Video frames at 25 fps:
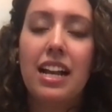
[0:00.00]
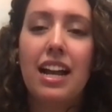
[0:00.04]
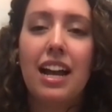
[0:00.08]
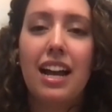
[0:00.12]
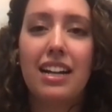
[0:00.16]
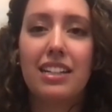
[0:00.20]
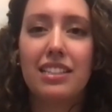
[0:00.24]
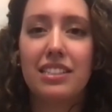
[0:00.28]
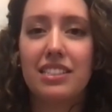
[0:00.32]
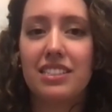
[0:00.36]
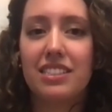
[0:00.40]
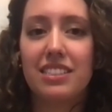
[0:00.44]

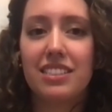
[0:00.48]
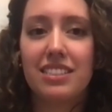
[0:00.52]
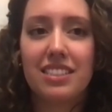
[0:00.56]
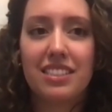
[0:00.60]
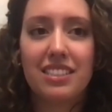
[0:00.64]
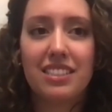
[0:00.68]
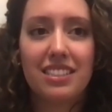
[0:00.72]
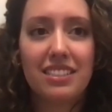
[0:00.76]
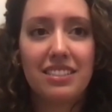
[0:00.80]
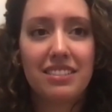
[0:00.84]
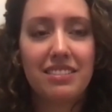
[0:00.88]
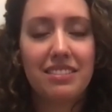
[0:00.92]
And
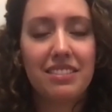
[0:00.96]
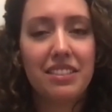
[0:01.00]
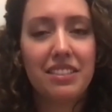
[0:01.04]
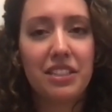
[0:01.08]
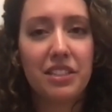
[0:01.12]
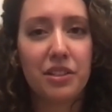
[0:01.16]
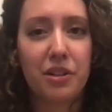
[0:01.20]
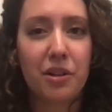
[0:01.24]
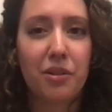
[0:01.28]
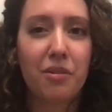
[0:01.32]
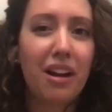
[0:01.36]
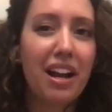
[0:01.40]

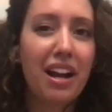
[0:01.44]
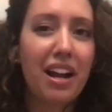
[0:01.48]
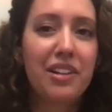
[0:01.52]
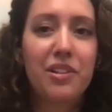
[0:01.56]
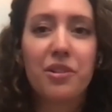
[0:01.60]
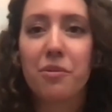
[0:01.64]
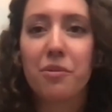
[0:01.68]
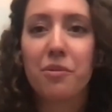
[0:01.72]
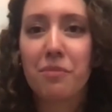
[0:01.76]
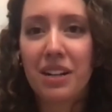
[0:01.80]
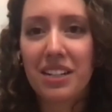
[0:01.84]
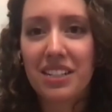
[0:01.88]
I
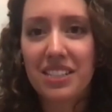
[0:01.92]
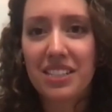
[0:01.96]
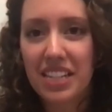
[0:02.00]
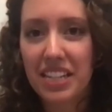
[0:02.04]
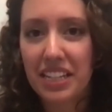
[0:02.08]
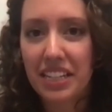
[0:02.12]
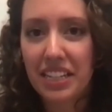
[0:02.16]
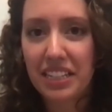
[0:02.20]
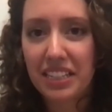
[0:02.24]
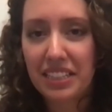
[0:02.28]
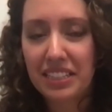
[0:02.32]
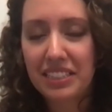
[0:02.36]
don't mind
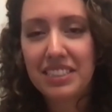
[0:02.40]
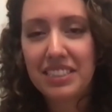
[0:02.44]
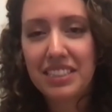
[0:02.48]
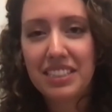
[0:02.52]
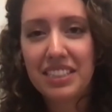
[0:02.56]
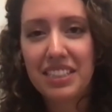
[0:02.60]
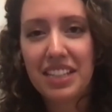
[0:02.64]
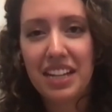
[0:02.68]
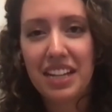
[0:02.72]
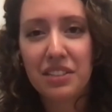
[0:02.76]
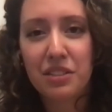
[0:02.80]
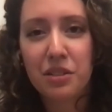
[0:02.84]
taking
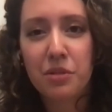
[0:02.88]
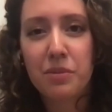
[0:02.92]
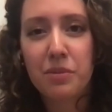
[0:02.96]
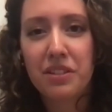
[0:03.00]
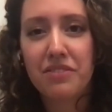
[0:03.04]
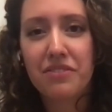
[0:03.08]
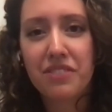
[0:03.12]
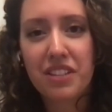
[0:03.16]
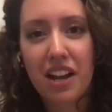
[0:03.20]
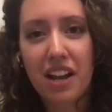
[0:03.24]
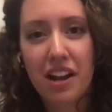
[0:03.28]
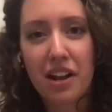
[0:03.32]
that little bit
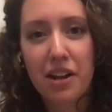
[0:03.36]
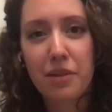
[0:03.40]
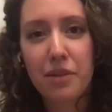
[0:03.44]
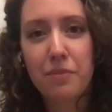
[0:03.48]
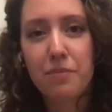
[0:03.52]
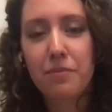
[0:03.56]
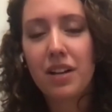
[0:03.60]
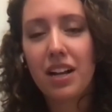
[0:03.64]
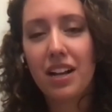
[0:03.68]
of time